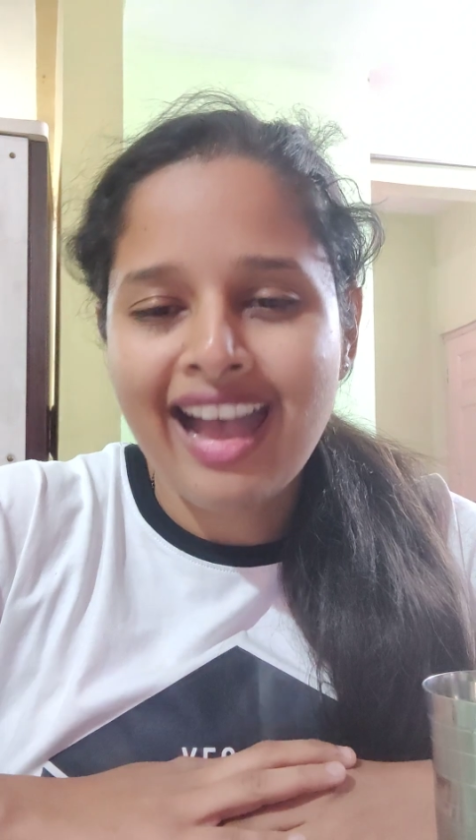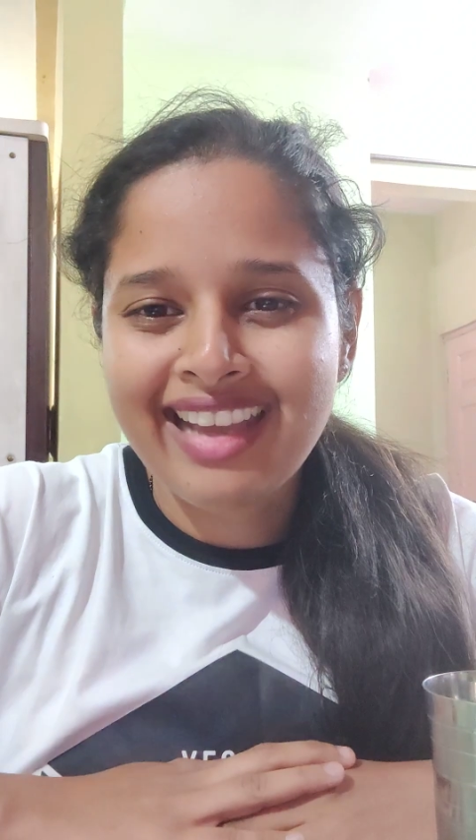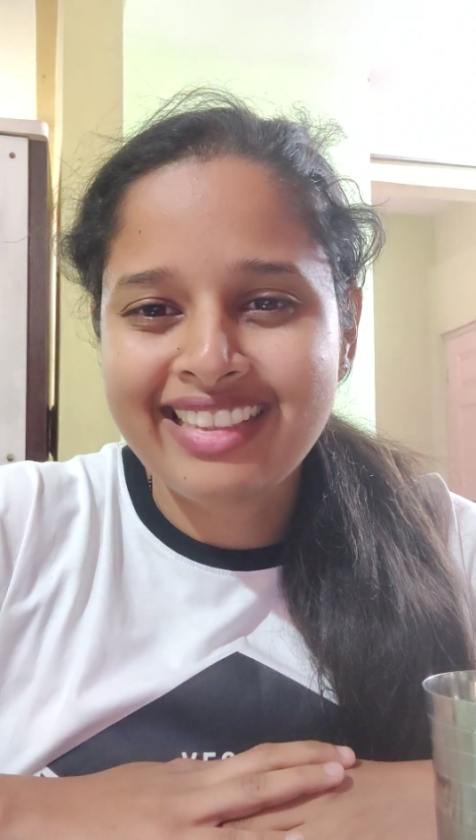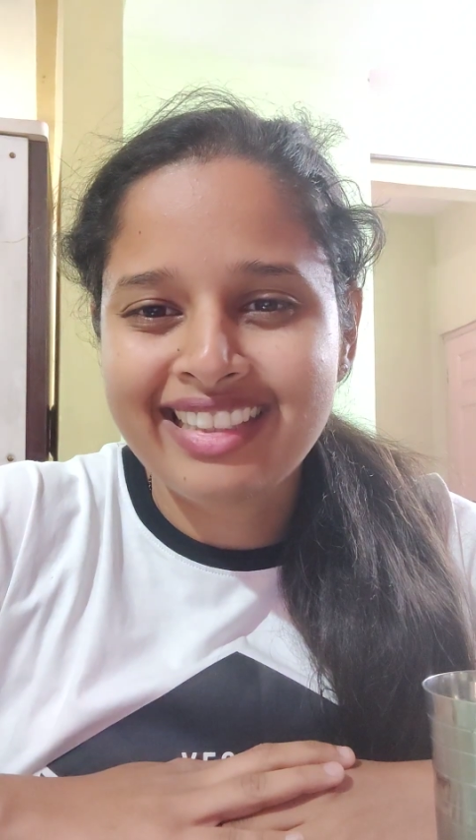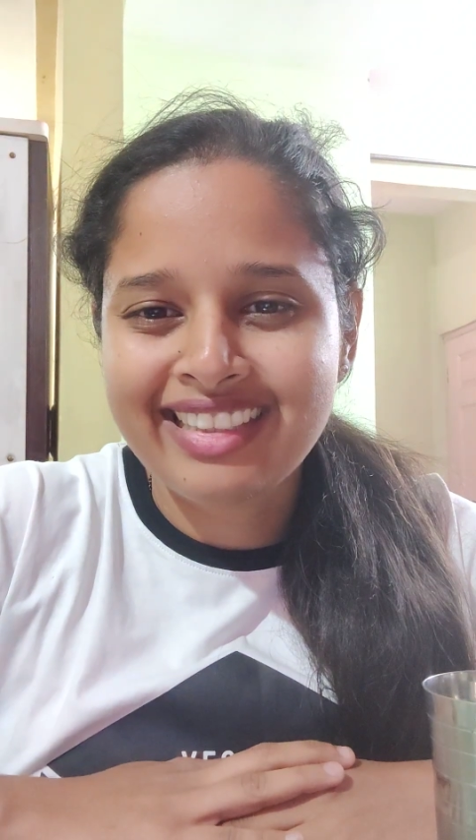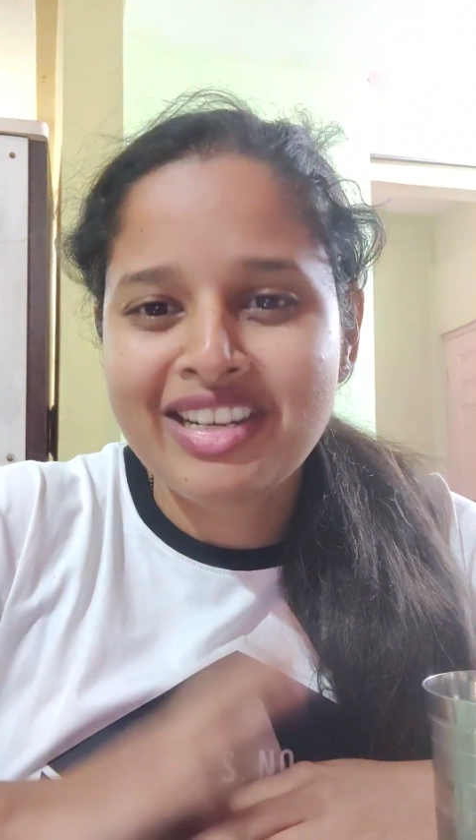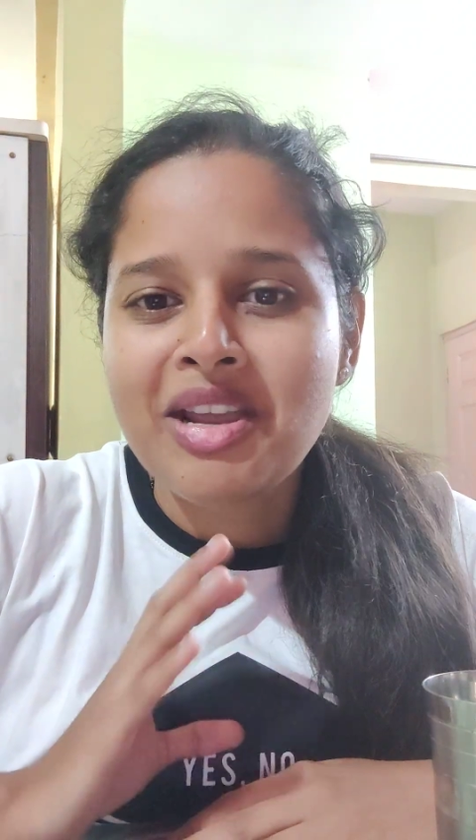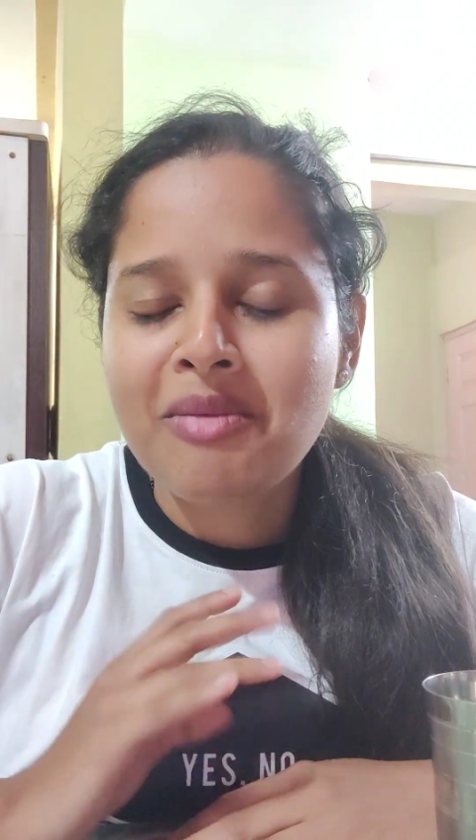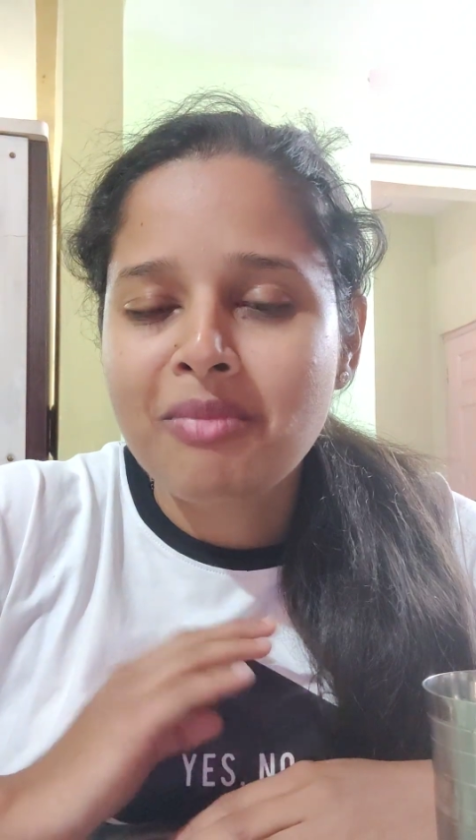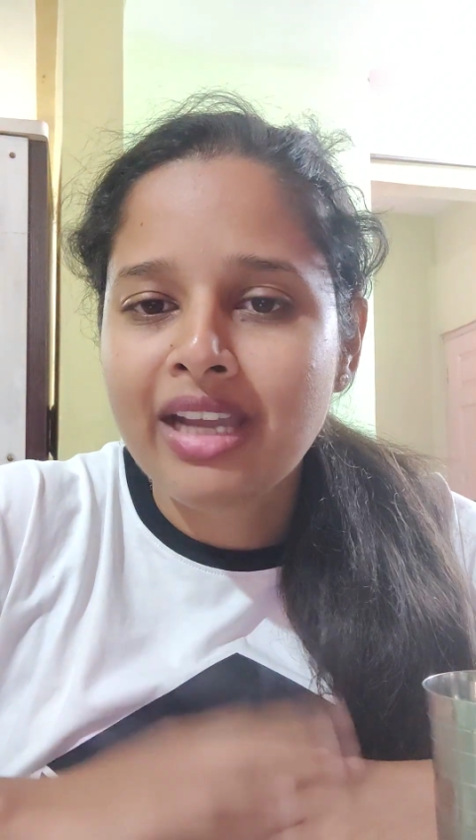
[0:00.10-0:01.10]
Hi there,
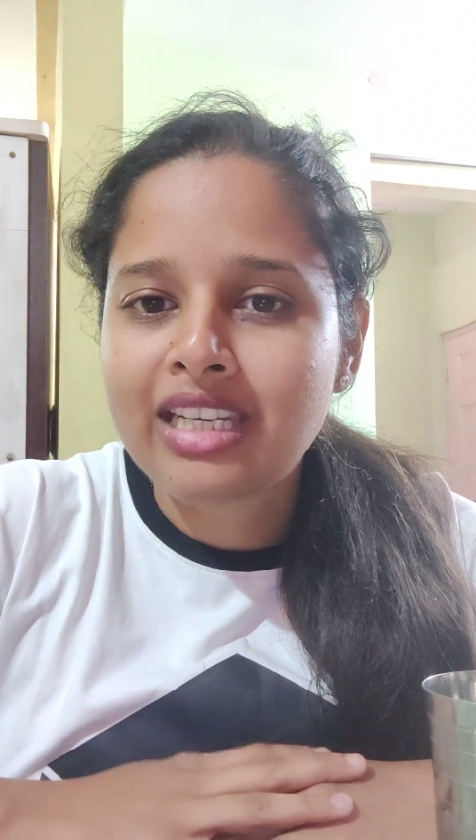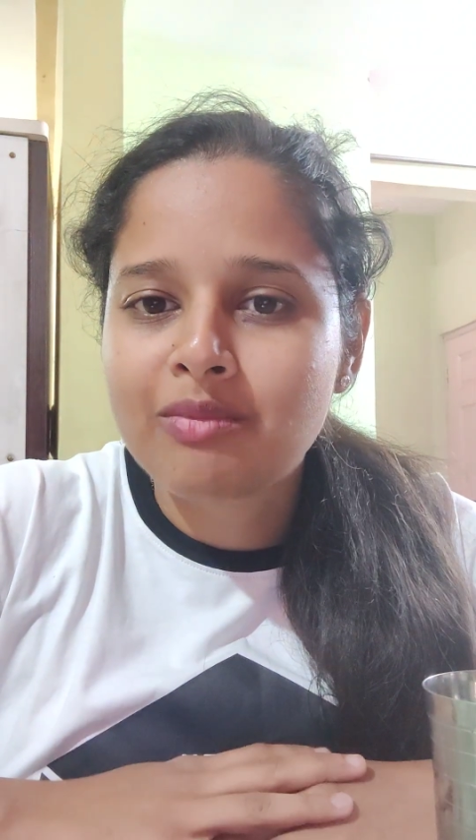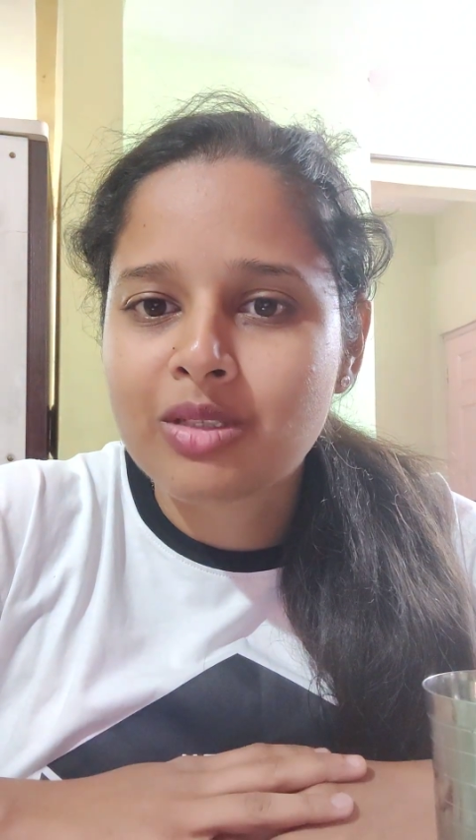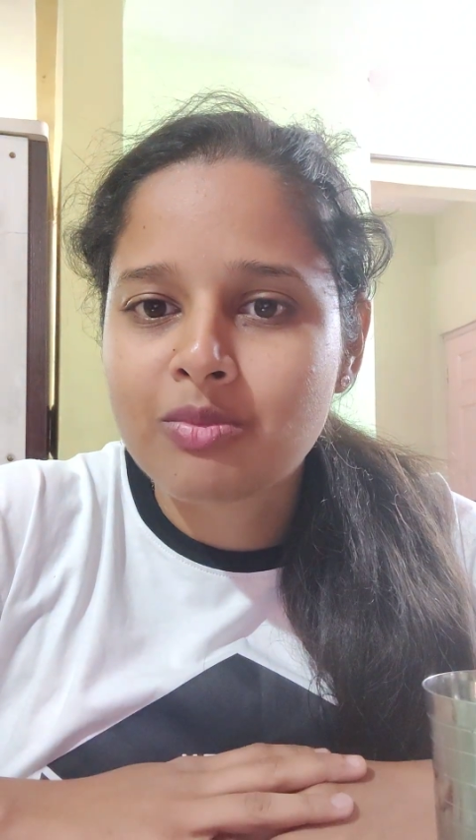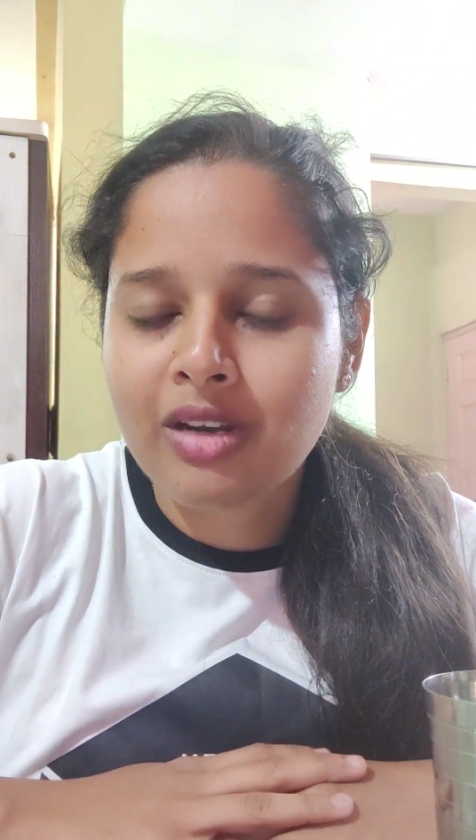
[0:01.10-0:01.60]
my name is